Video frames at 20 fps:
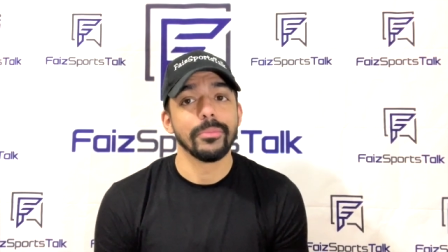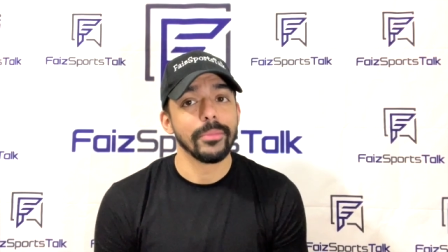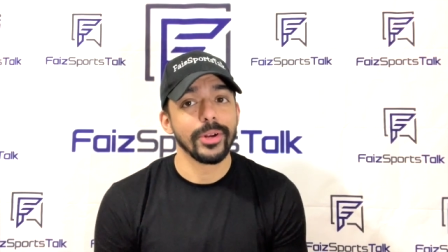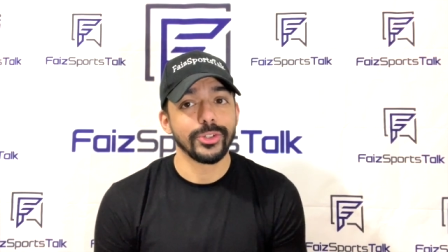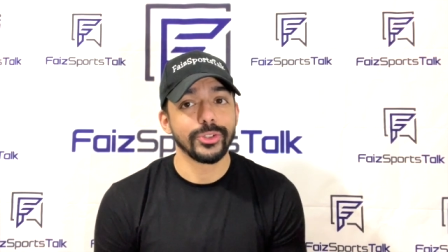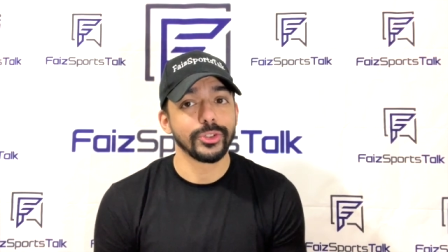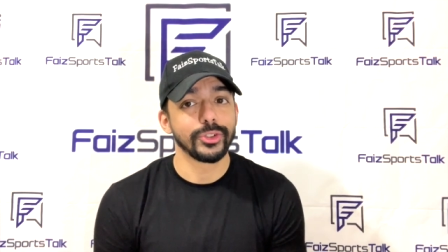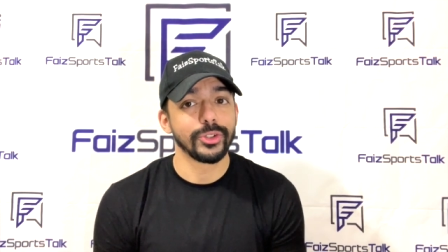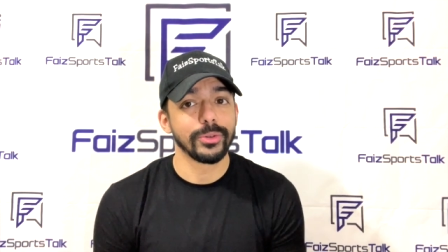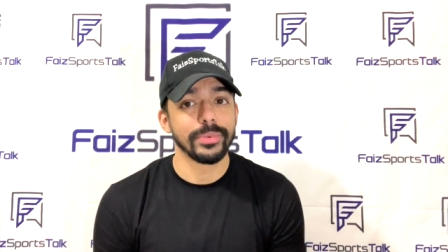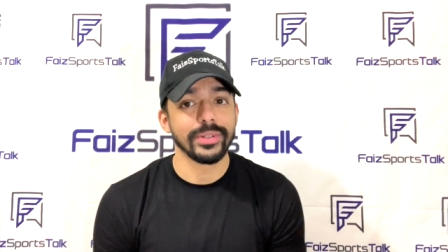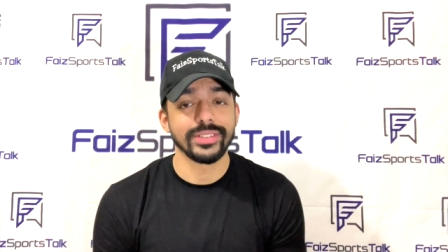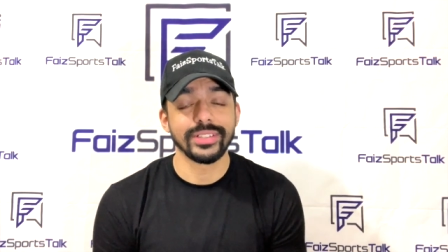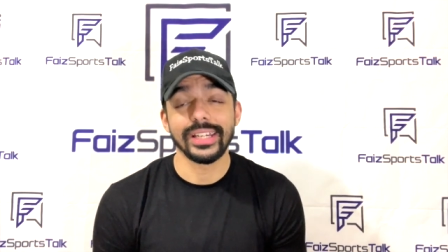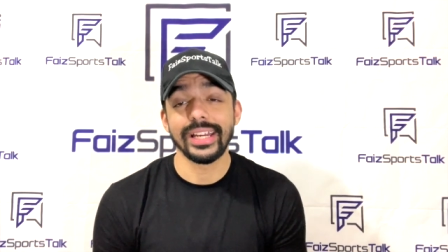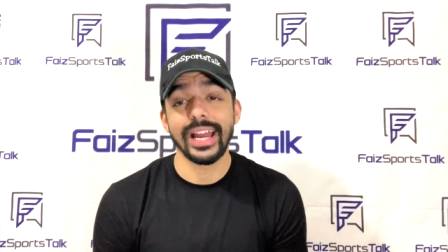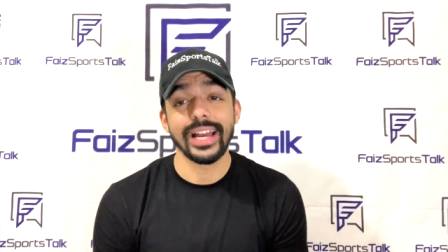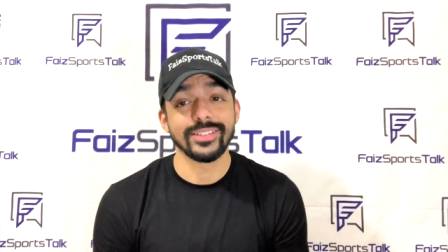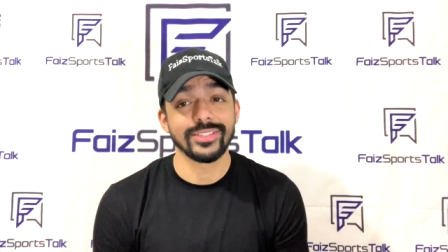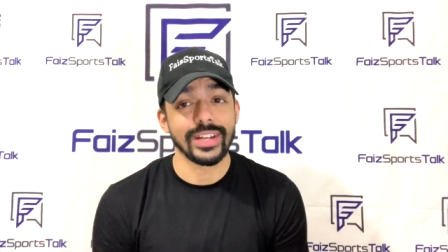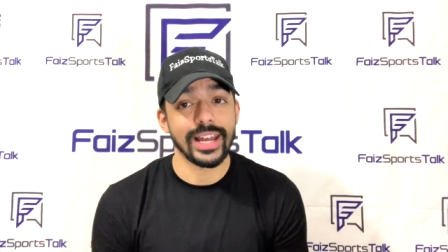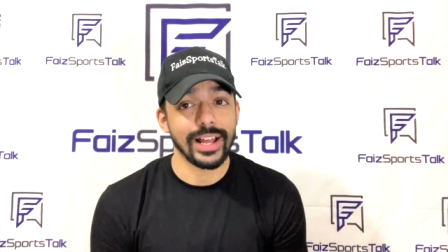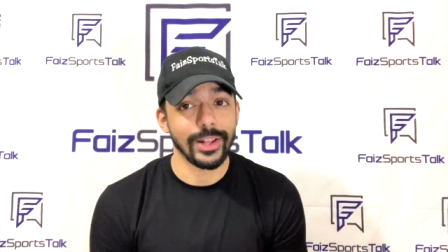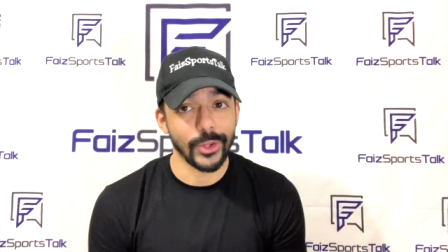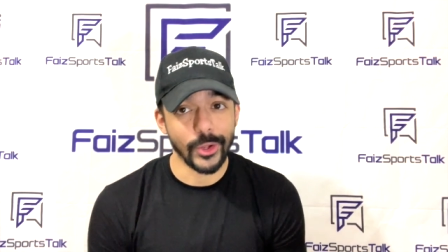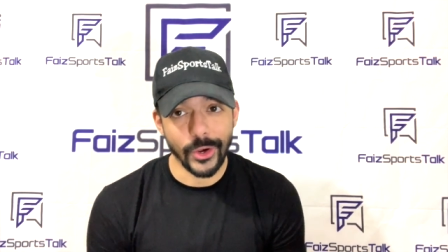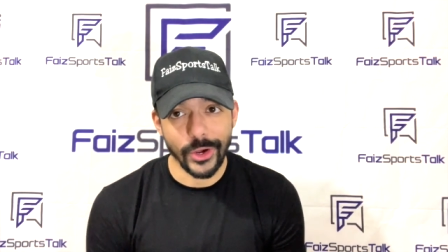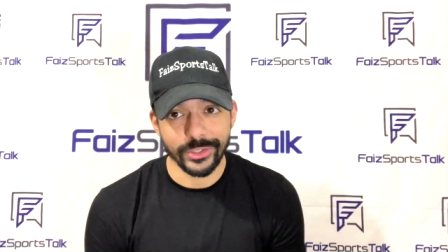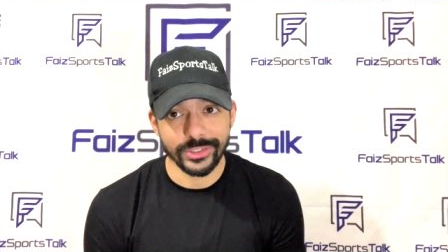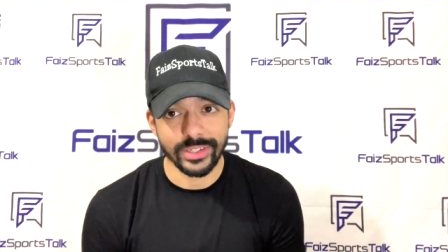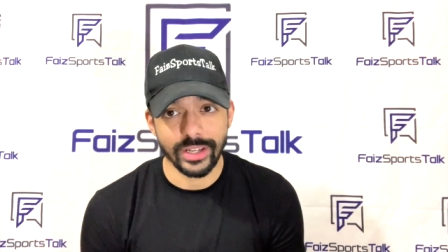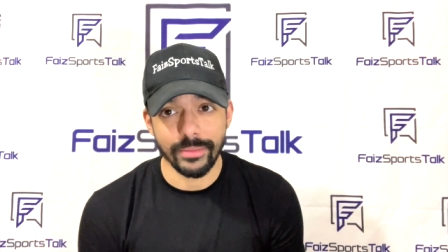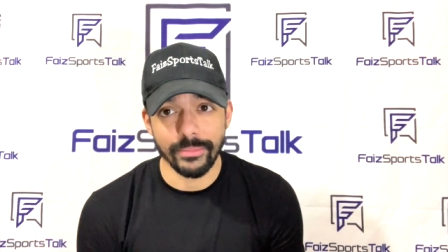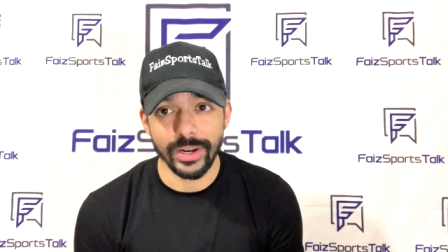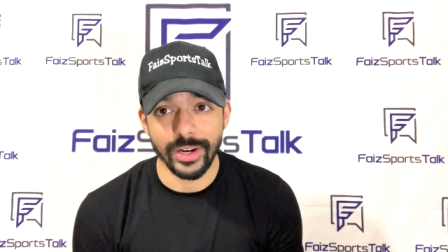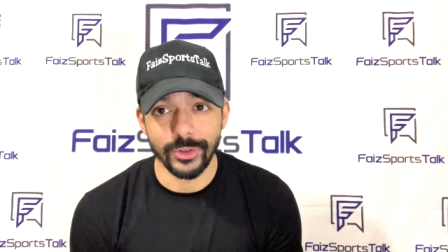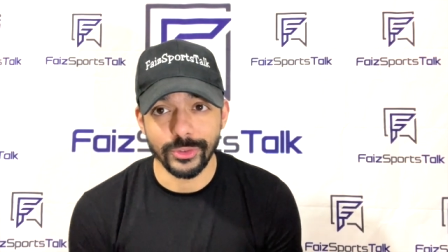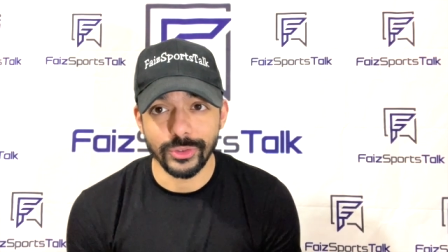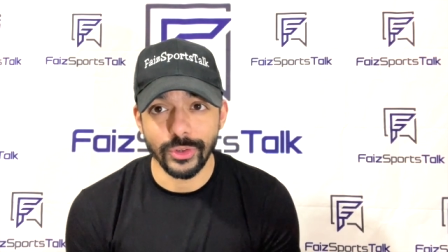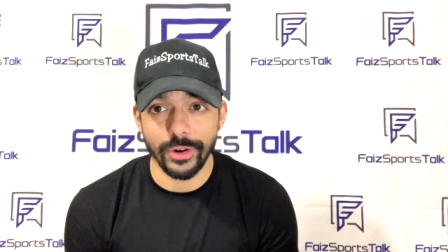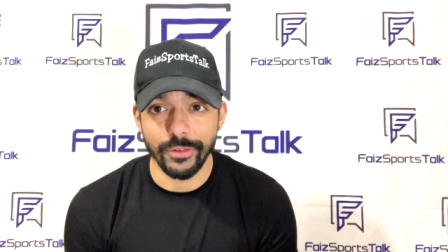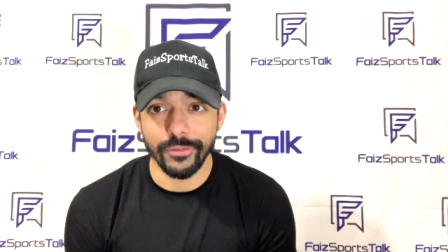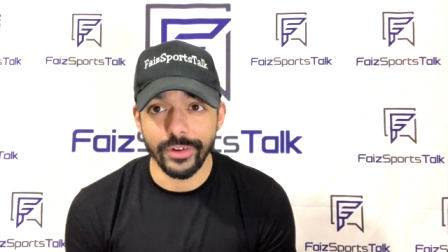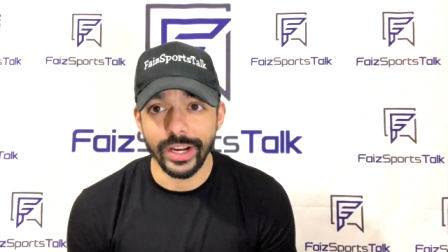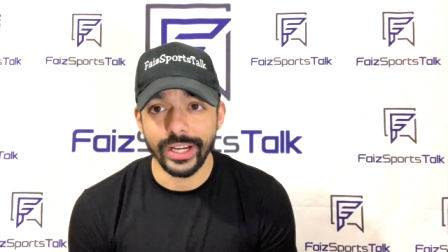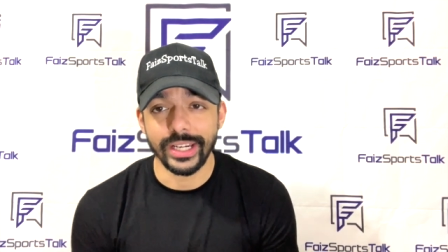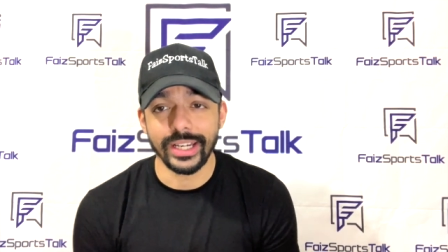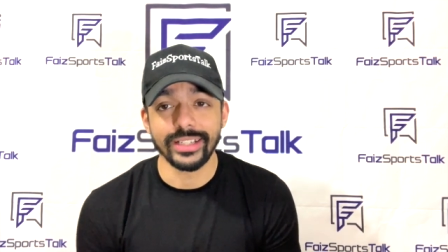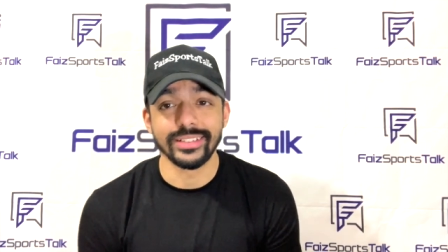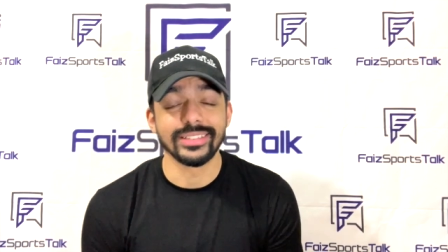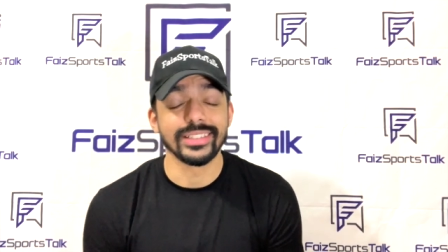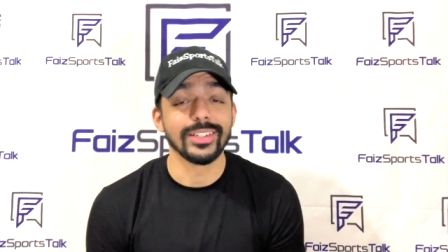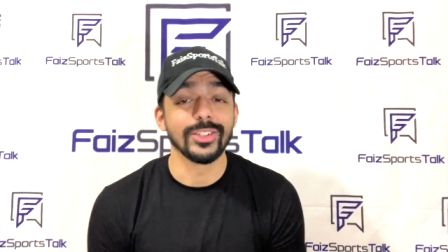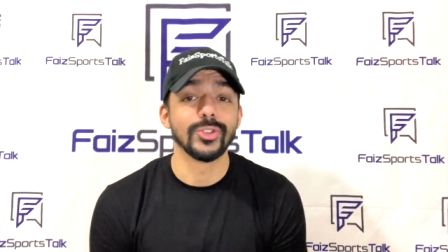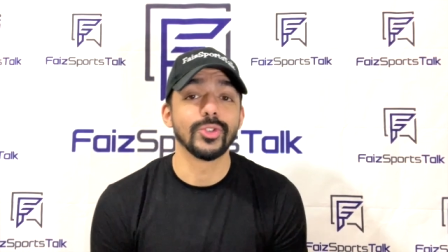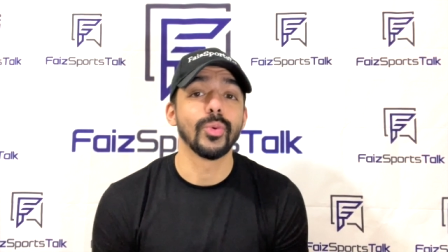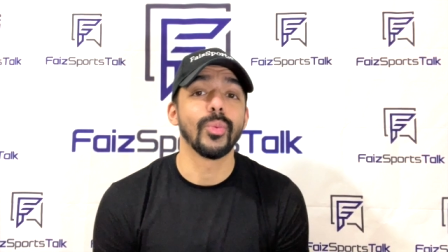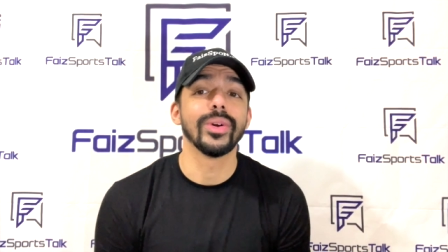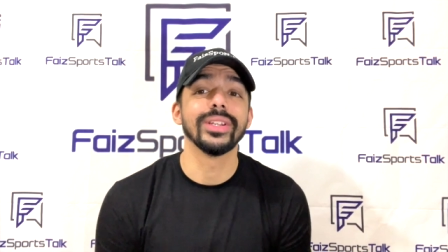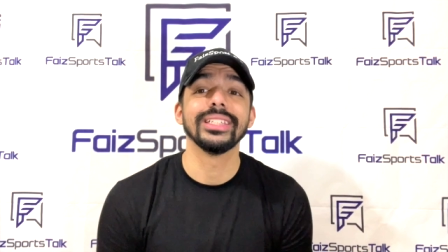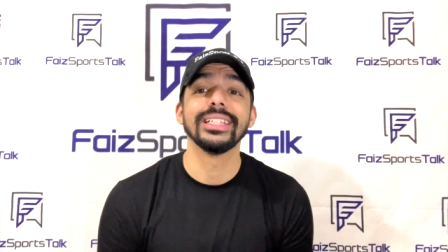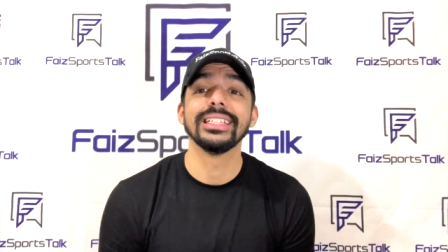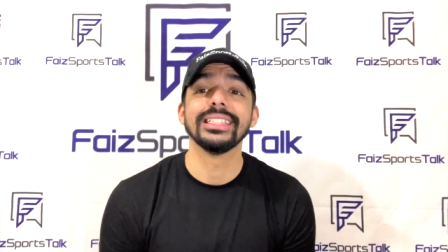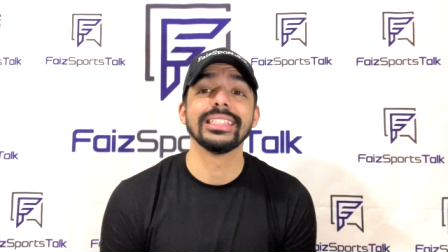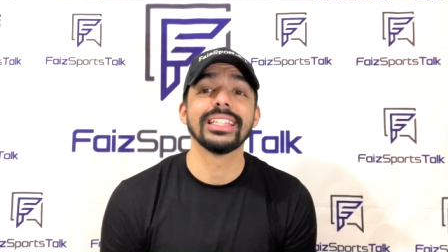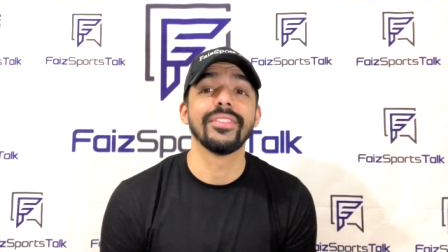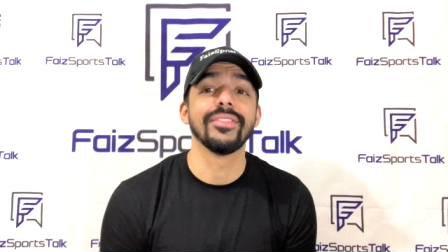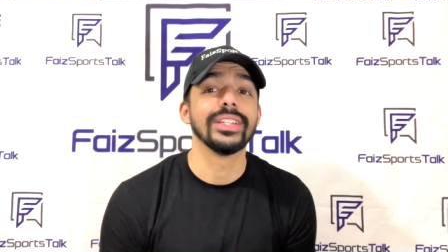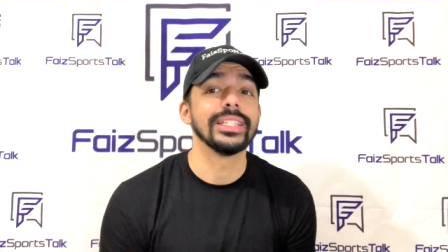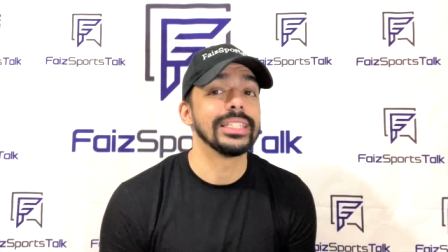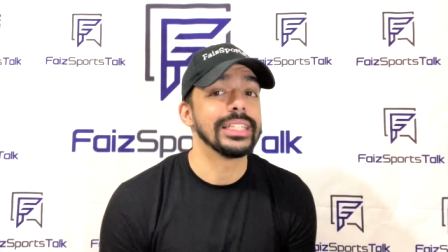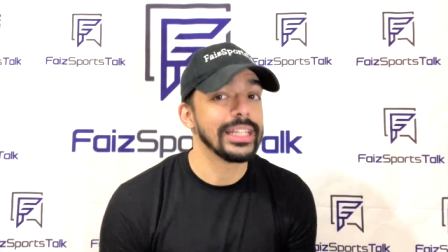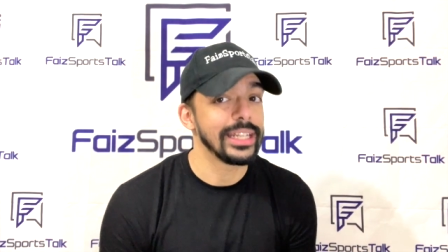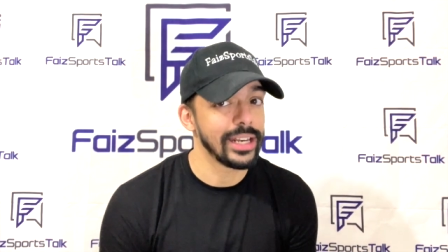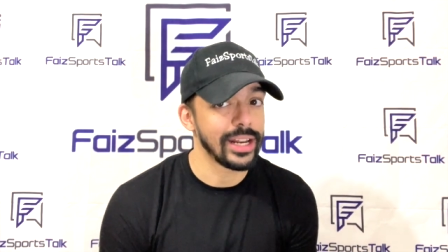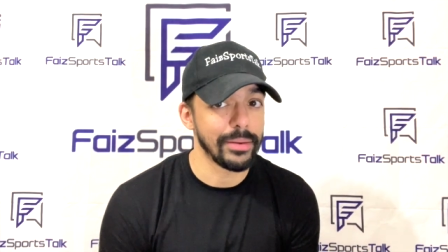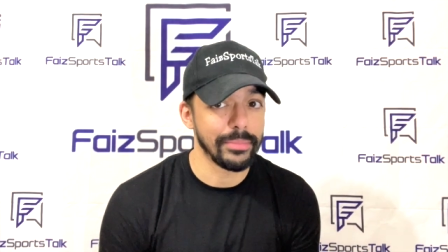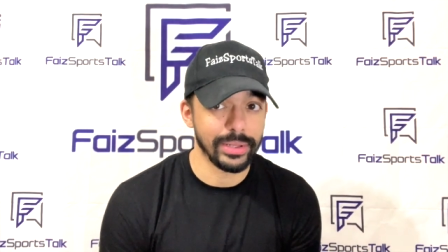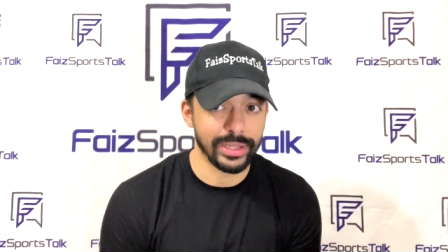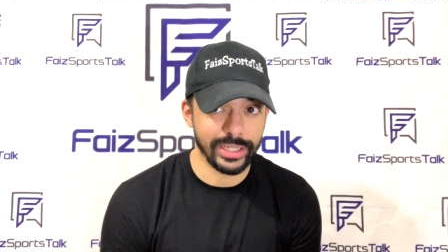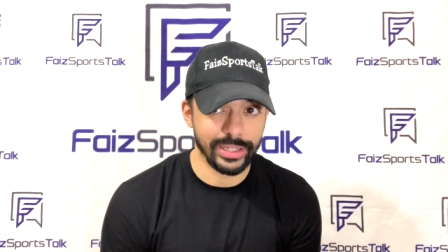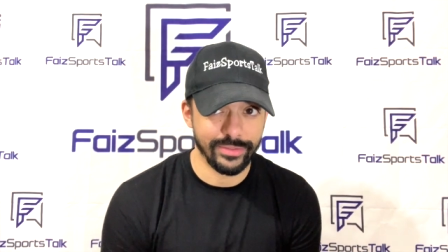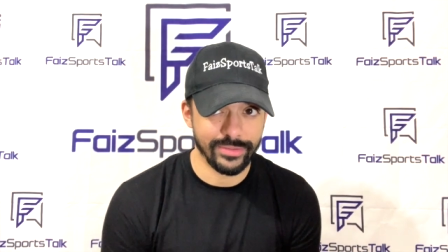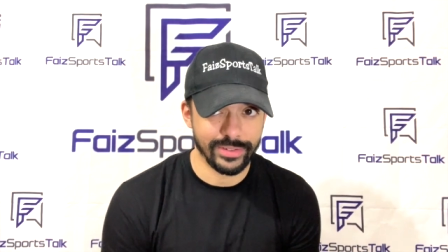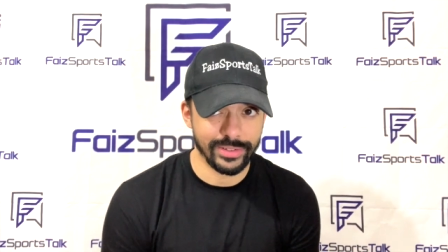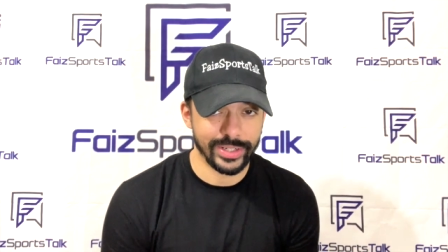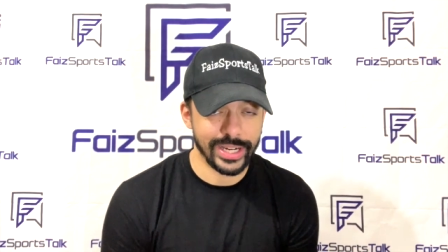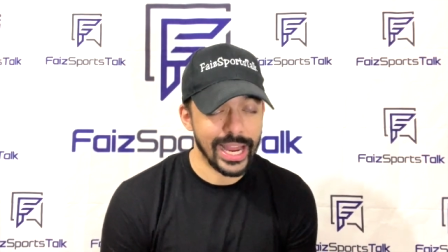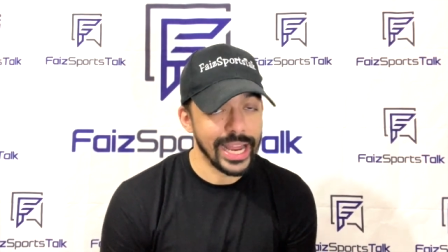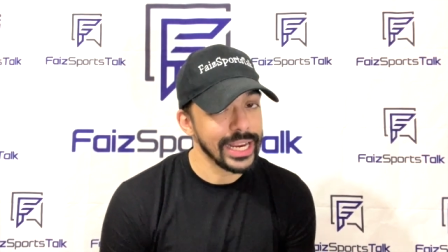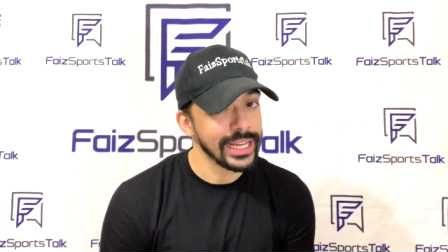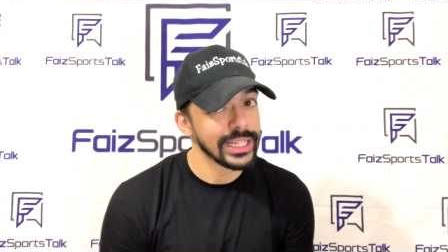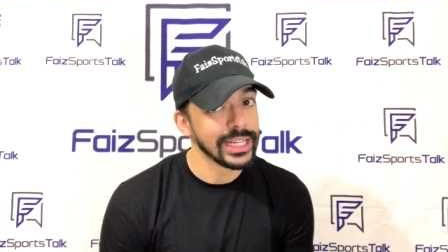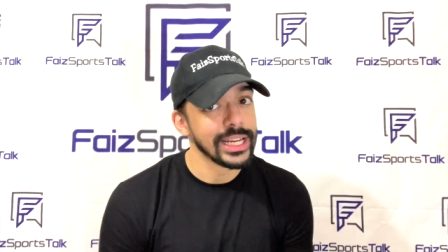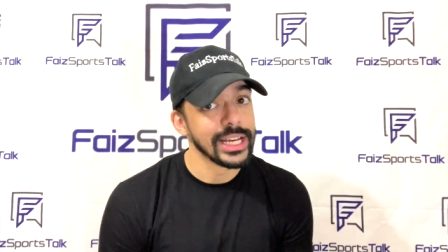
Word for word: Mitchell Trubisky has not lost at a Minnesota Vikings since 2017, I believe. Okay?